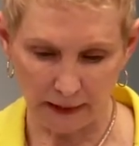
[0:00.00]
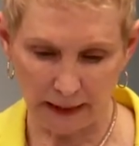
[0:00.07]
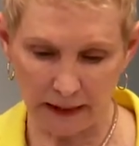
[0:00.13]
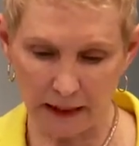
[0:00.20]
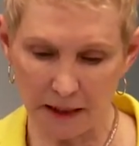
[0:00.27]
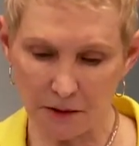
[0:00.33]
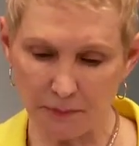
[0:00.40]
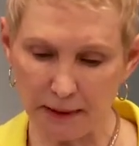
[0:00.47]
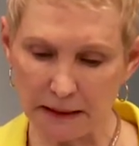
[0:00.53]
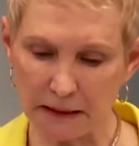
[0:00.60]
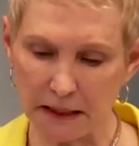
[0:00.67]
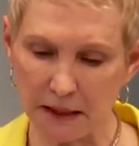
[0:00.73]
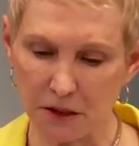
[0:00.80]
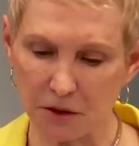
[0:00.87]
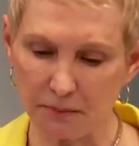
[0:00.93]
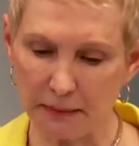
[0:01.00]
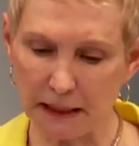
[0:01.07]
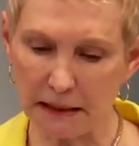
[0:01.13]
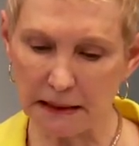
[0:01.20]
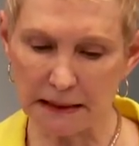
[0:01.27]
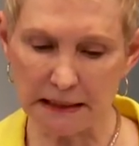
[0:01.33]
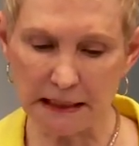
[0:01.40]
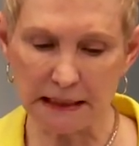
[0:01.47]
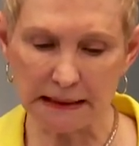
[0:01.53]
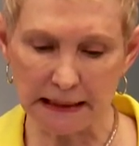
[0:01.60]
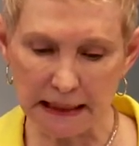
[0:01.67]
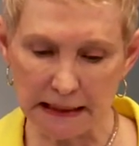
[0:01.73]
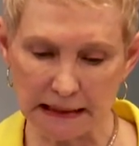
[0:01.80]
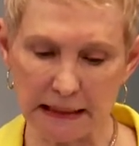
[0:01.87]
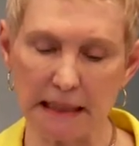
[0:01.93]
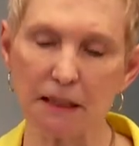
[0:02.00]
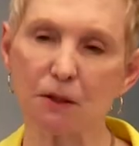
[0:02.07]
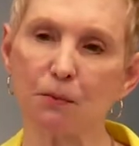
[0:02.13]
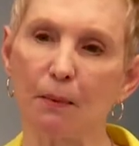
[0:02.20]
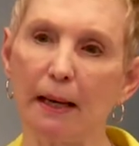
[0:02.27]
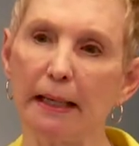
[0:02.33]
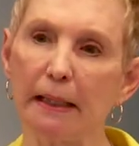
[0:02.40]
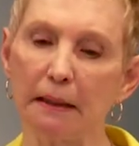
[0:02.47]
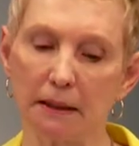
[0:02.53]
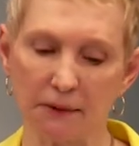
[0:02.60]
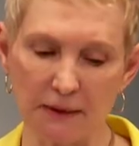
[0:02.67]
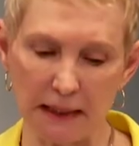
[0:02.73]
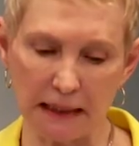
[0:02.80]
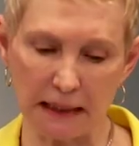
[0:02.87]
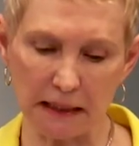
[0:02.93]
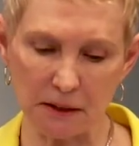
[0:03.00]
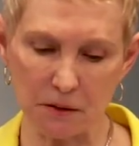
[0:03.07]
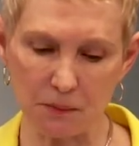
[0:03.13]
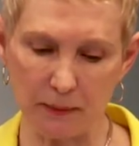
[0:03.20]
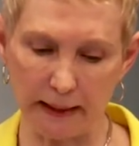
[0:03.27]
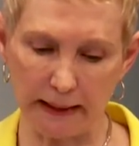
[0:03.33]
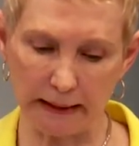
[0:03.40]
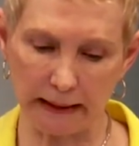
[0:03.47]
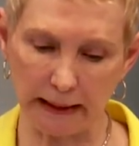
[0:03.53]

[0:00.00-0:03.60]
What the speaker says: And he's been teaching me to see things his way and to think his way.